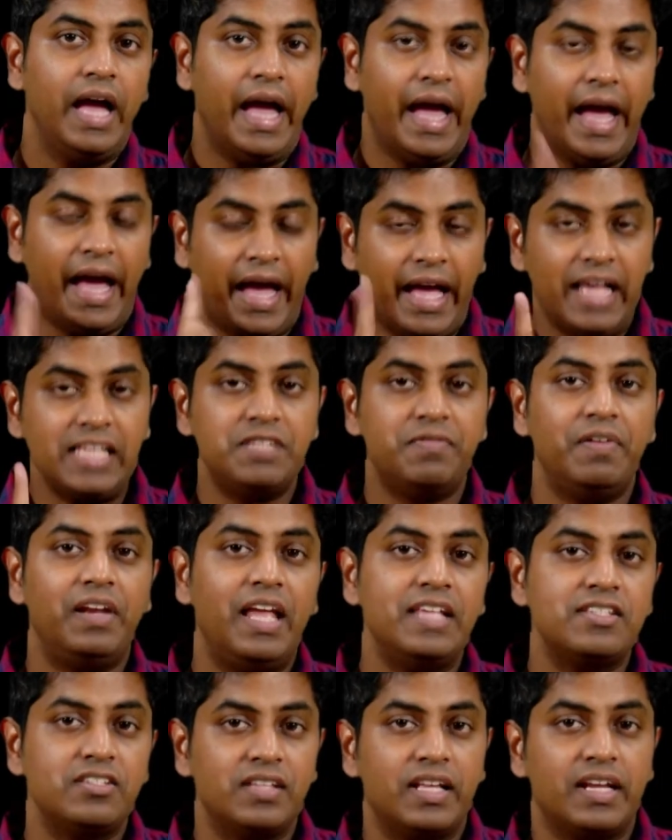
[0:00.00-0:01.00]
as well
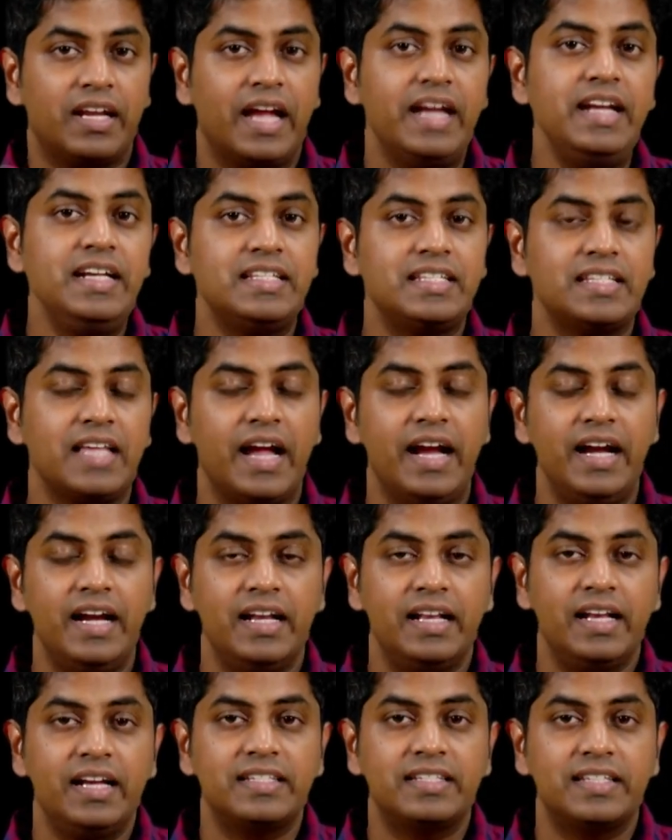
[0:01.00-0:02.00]
as on the right side,
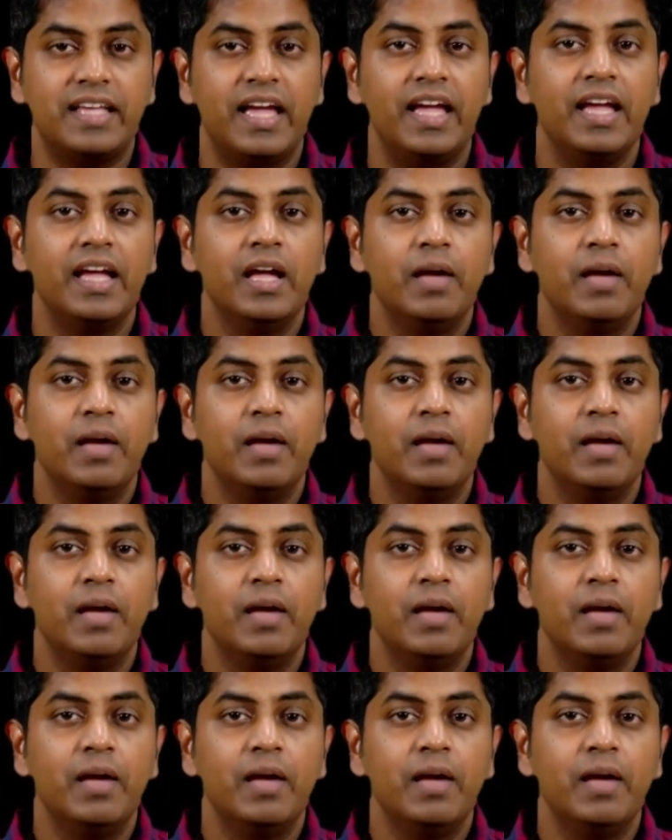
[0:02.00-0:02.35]
let us say